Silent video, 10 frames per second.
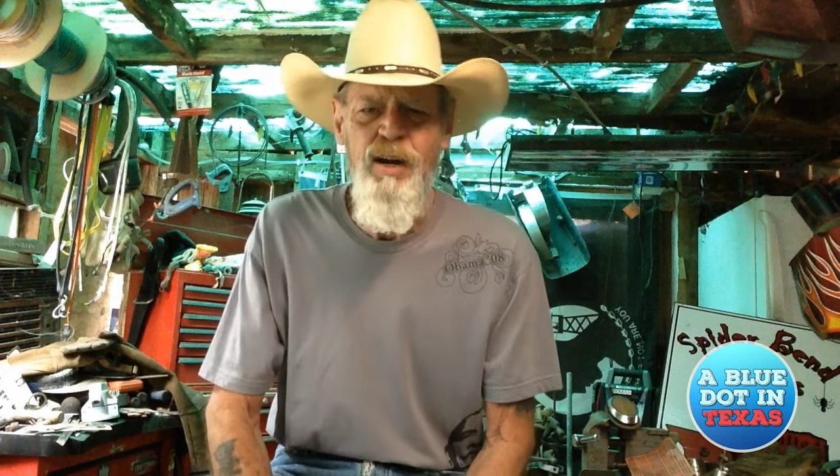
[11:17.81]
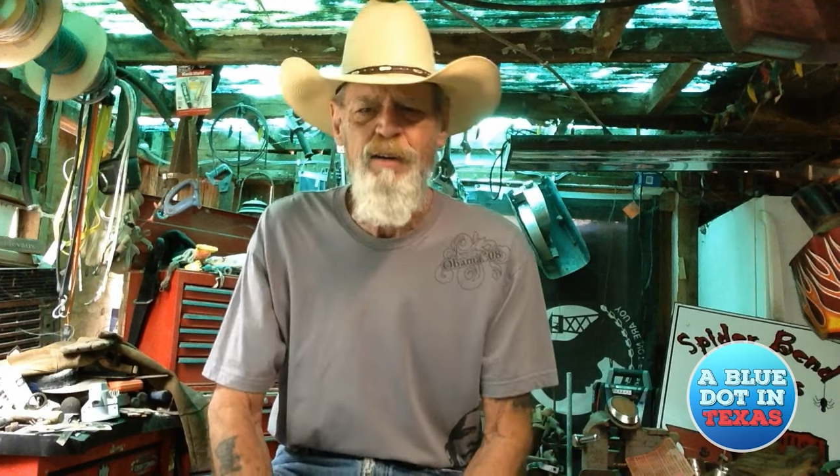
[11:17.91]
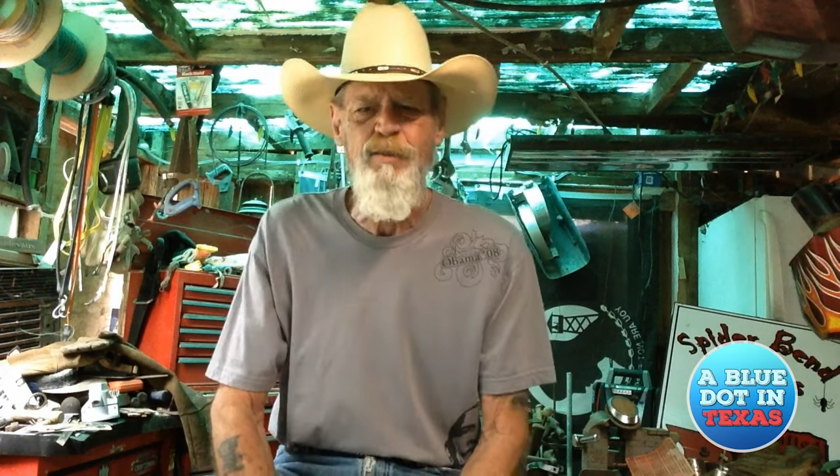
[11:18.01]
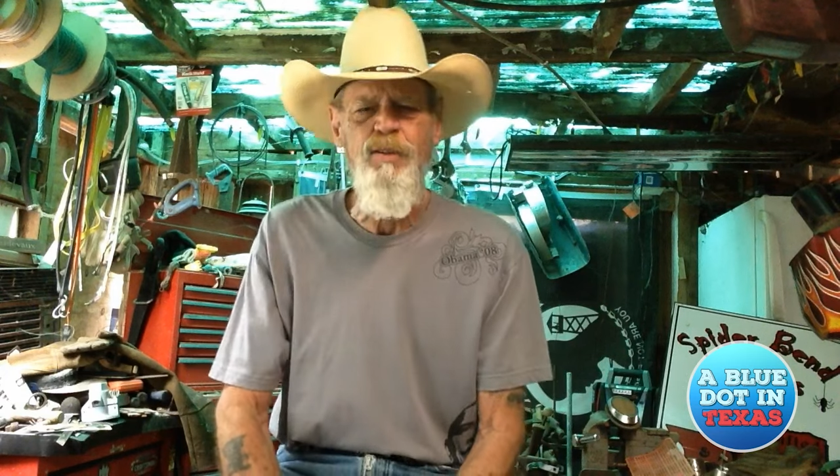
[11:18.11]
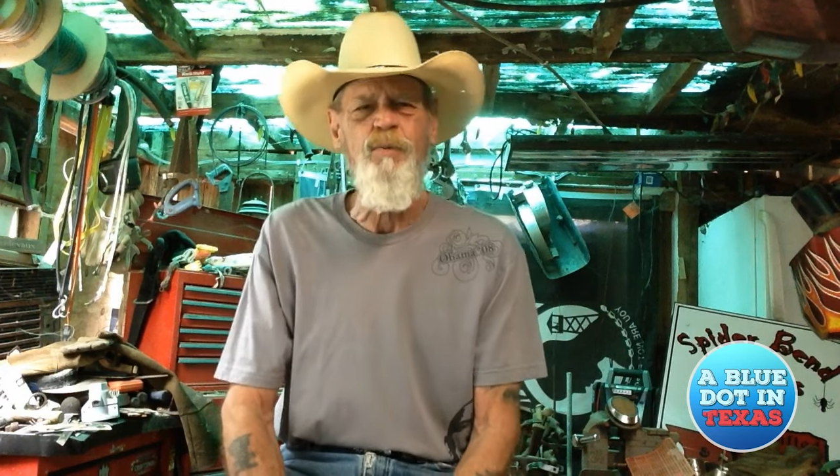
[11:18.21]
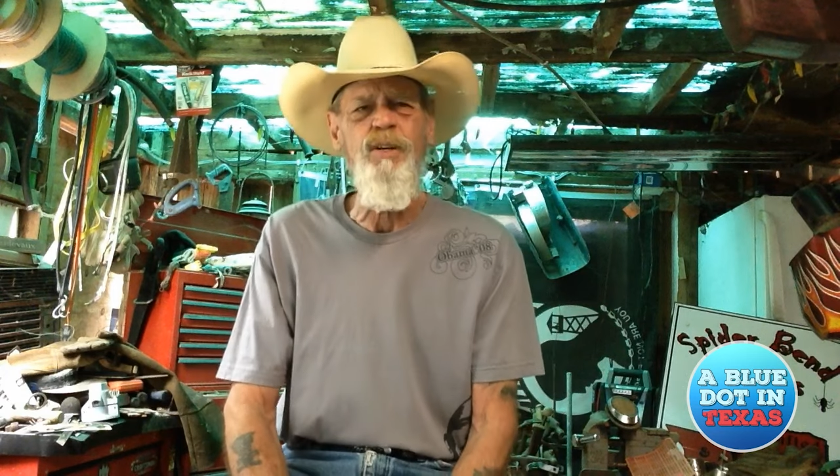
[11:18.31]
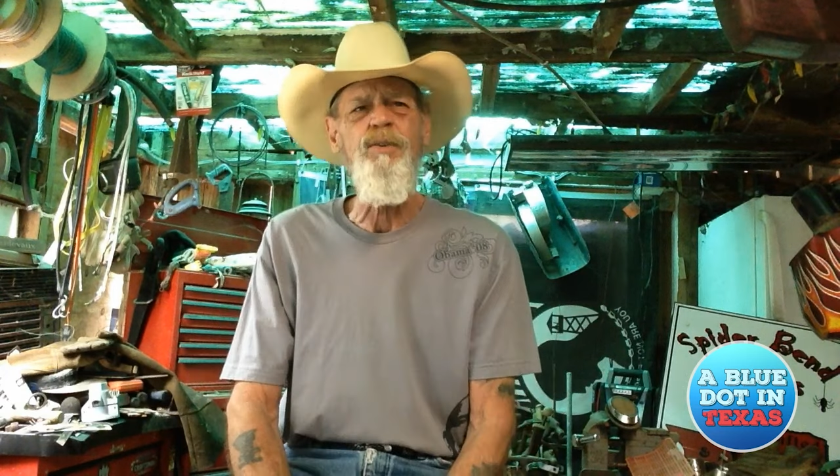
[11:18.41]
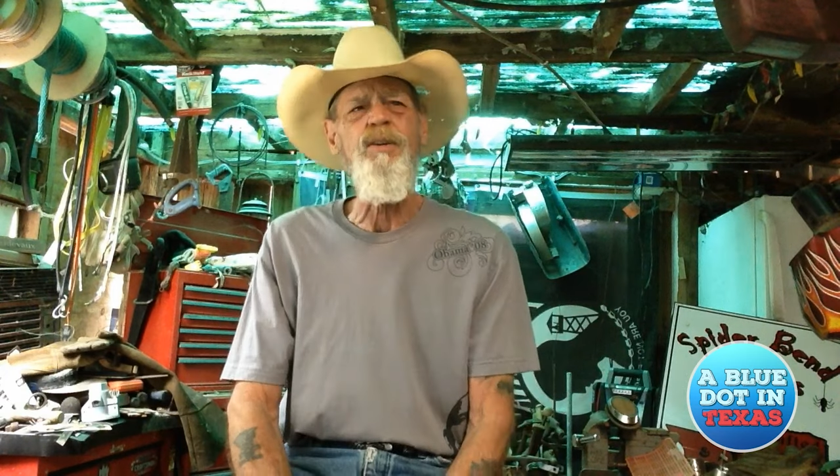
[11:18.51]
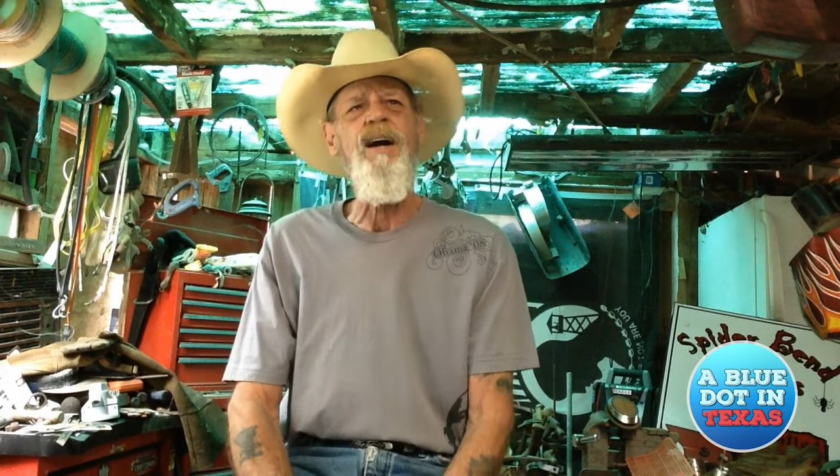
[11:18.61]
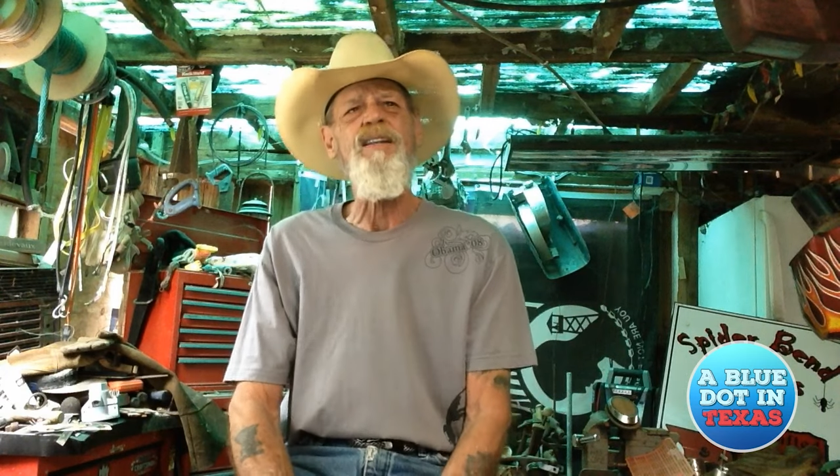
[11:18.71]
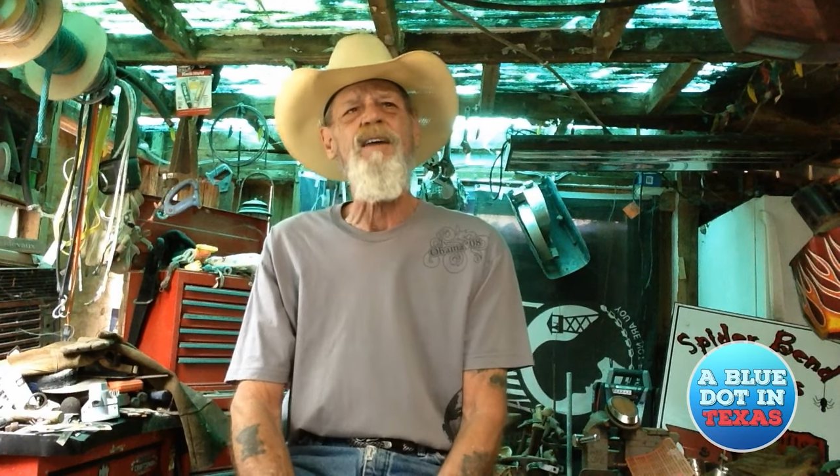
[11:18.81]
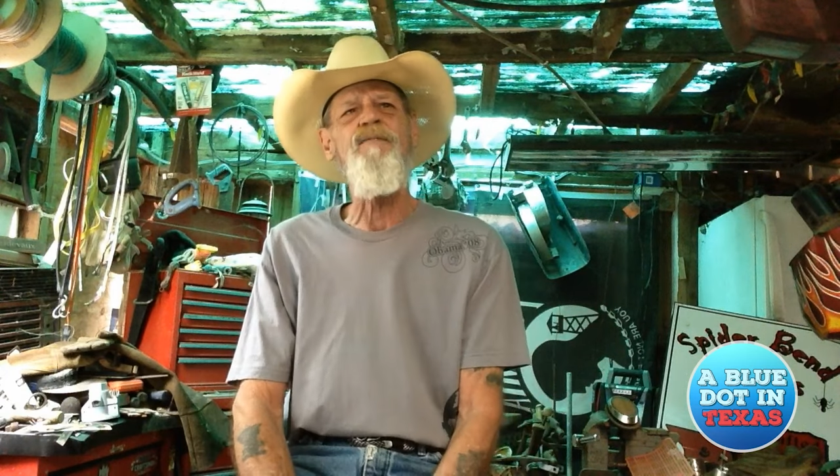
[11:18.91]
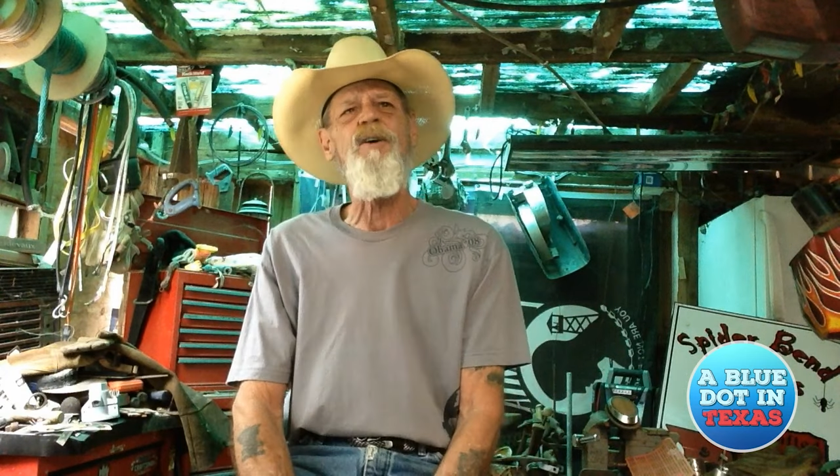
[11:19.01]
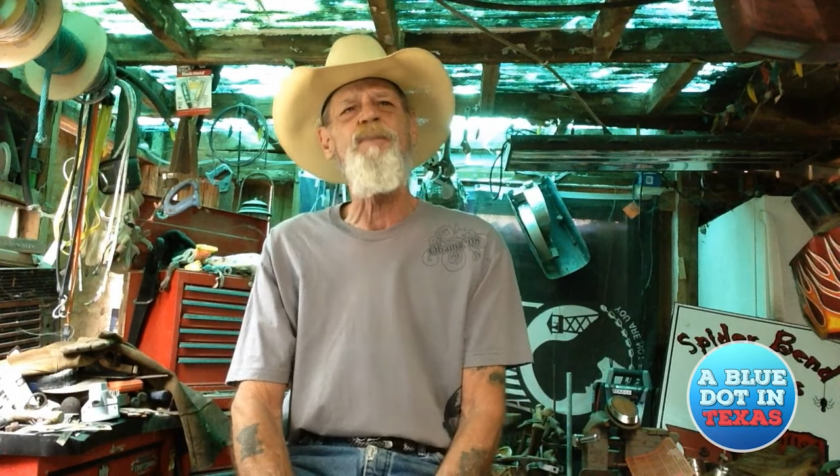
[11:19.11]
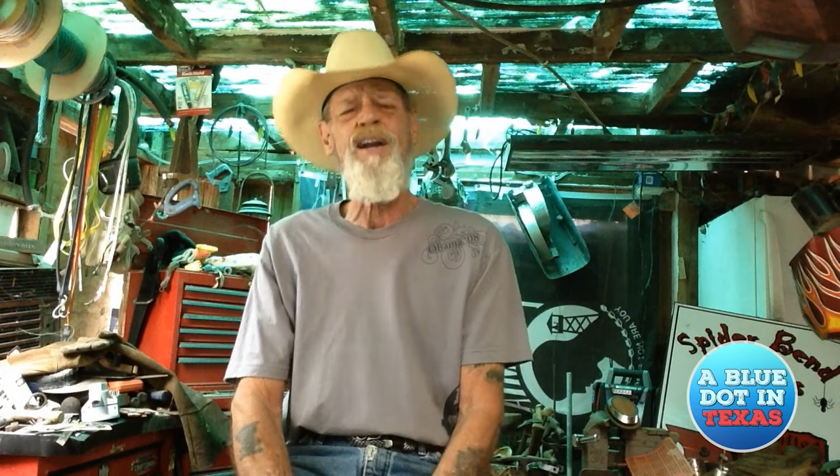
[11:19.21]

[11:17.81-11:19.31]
I don't know where you got that from.